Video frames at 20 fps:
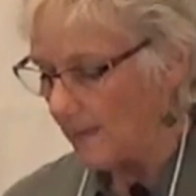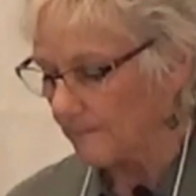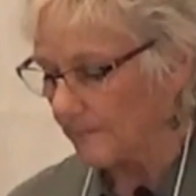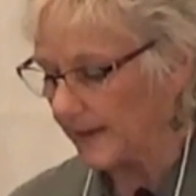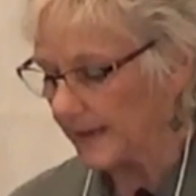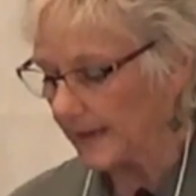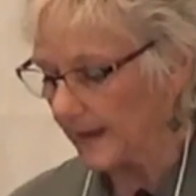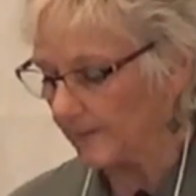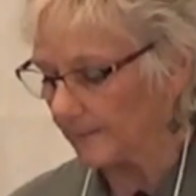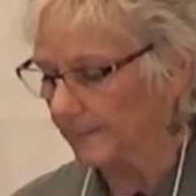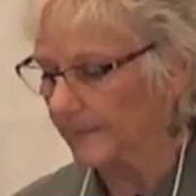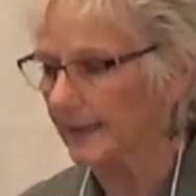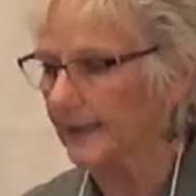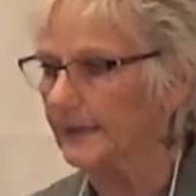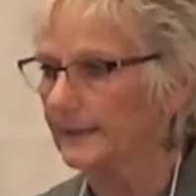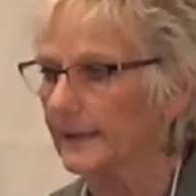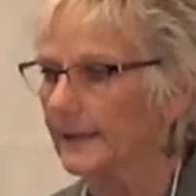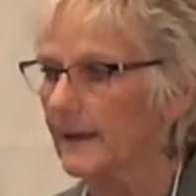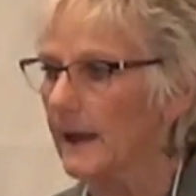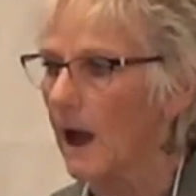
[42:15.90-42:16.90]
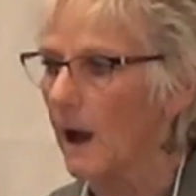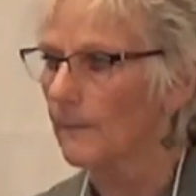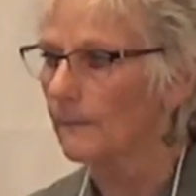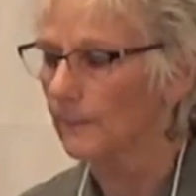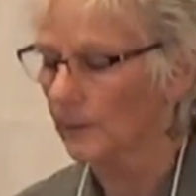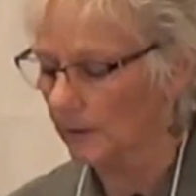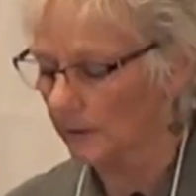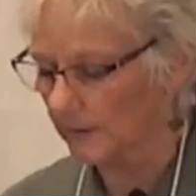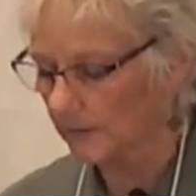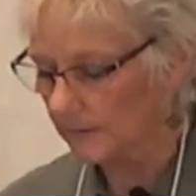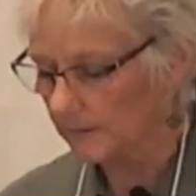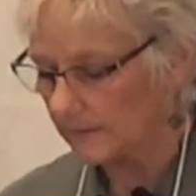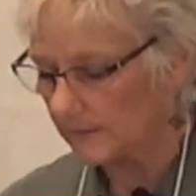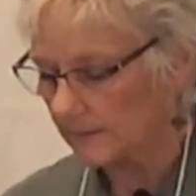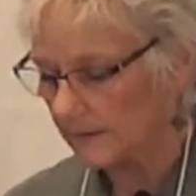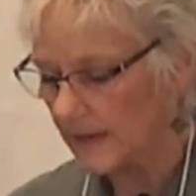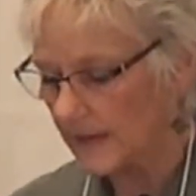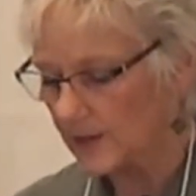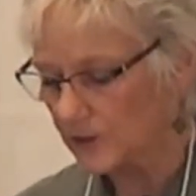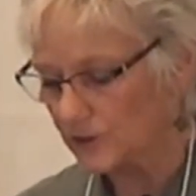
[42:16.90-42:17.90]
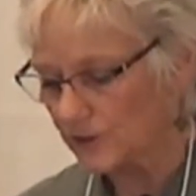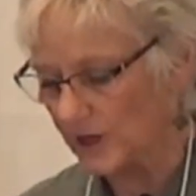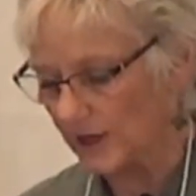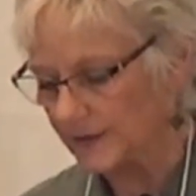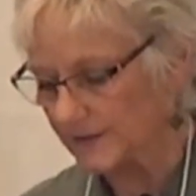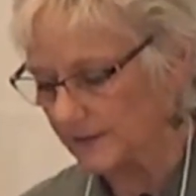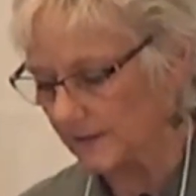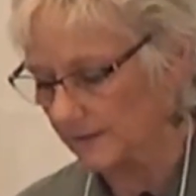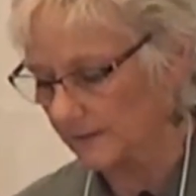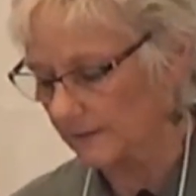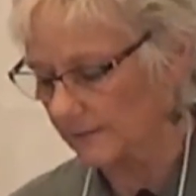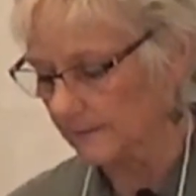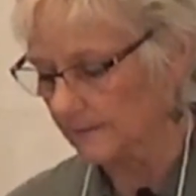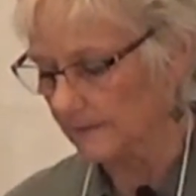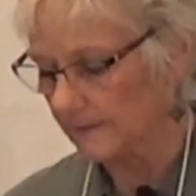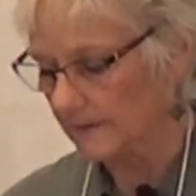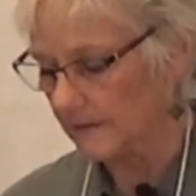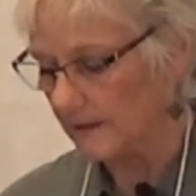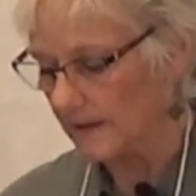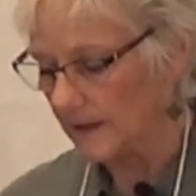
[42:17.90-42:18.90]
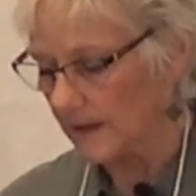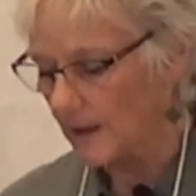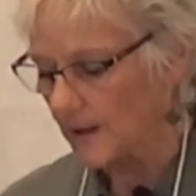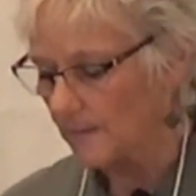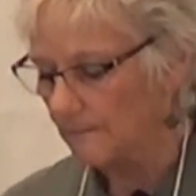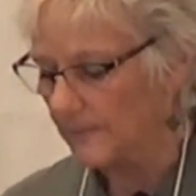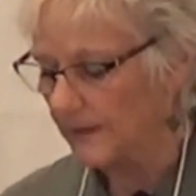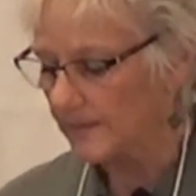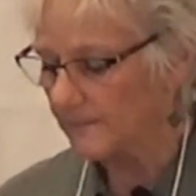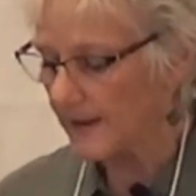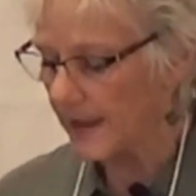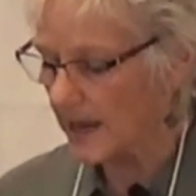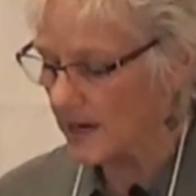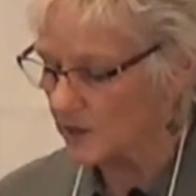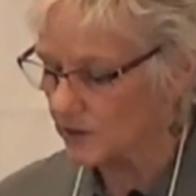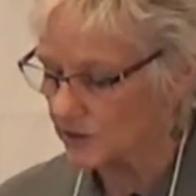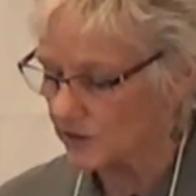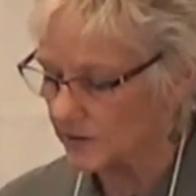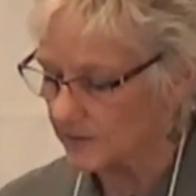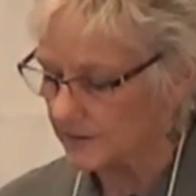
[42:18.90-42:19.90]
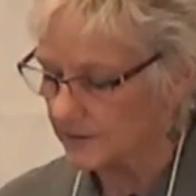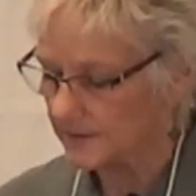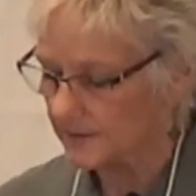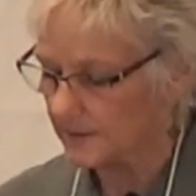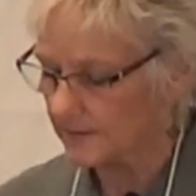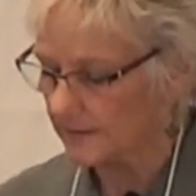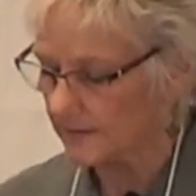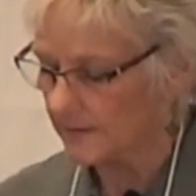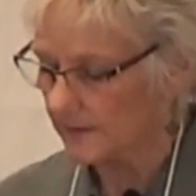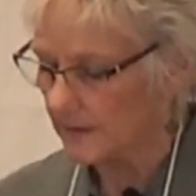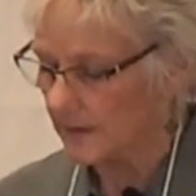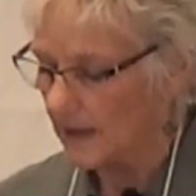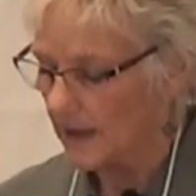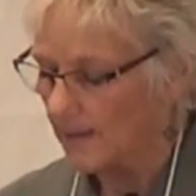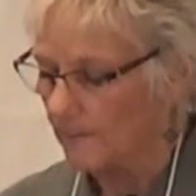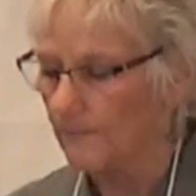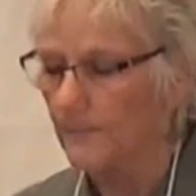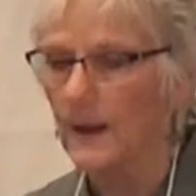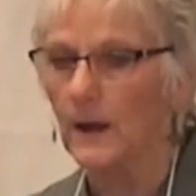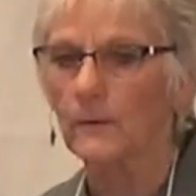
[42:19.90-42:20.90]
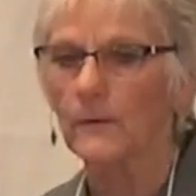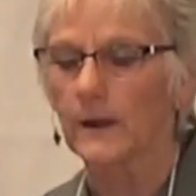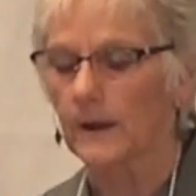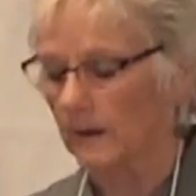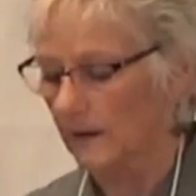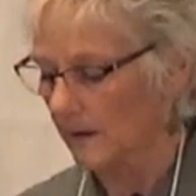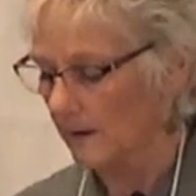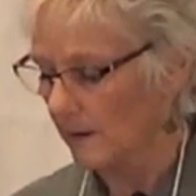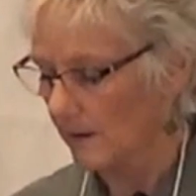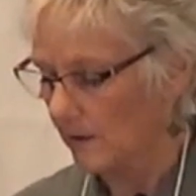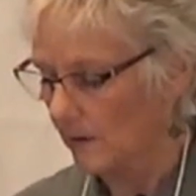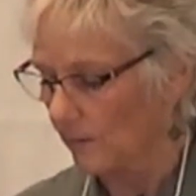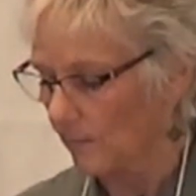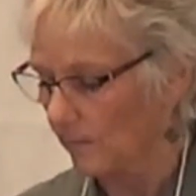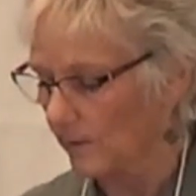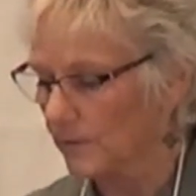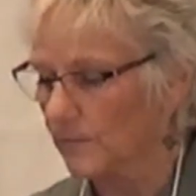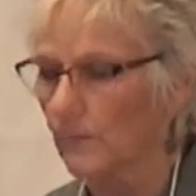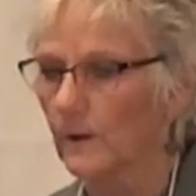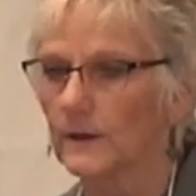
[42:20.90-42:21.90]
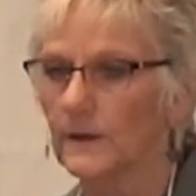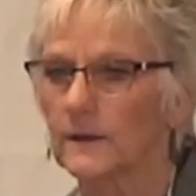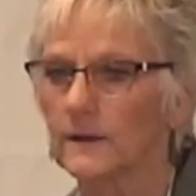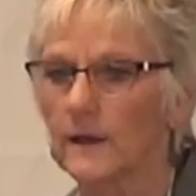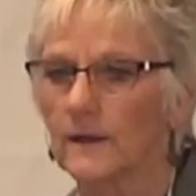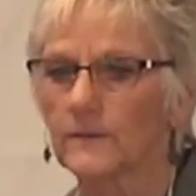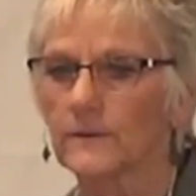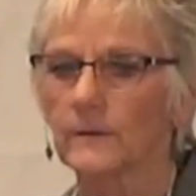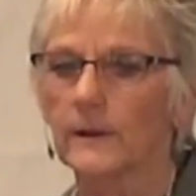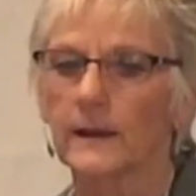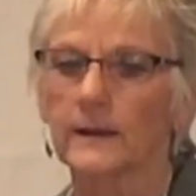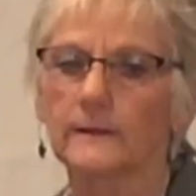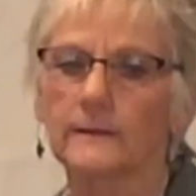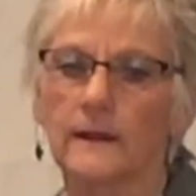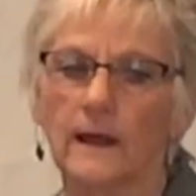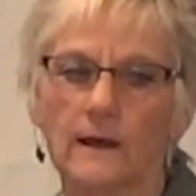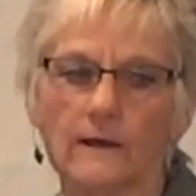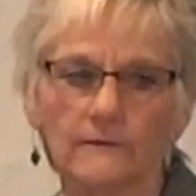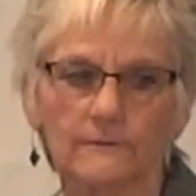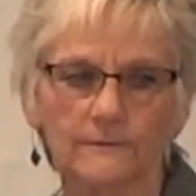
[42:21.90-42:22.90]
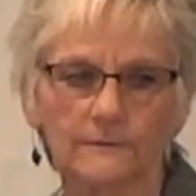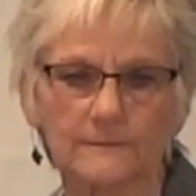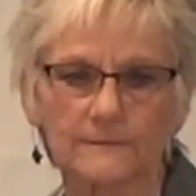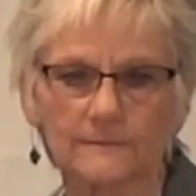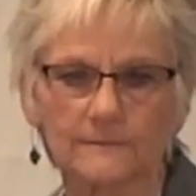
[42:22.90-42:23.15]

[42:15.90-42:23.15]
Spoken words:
Be completely humble and gentle. Be patient, bearing with one another in love.